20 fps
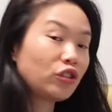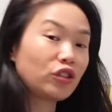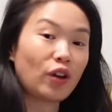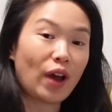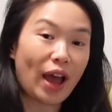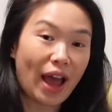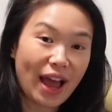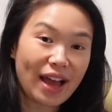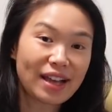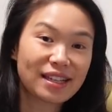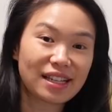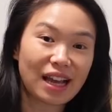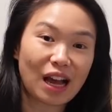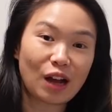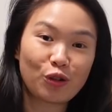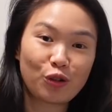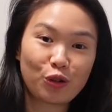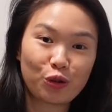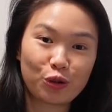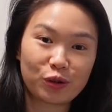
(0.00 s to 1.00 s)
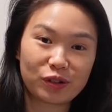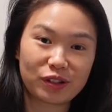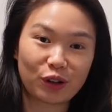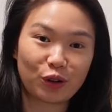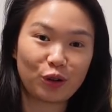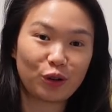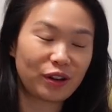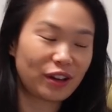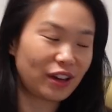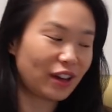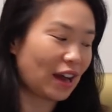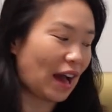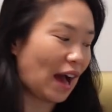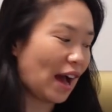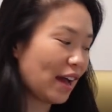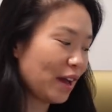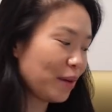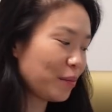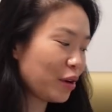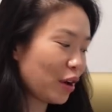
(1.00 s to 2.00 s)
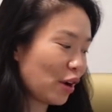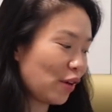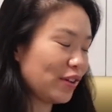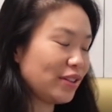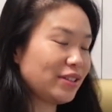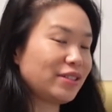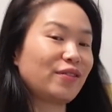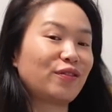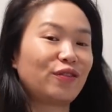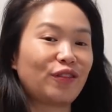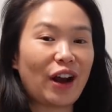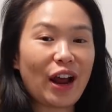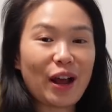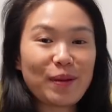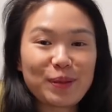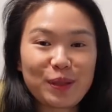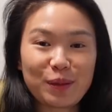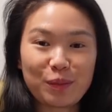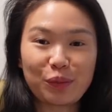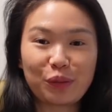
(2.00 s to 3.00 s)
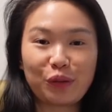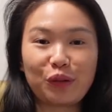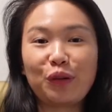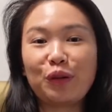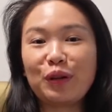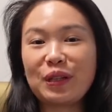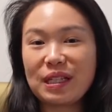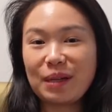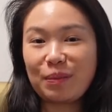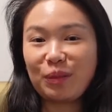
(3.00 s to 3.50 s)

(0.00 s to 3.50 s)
So as our noodles are cooking, I am going to fry up some prawns.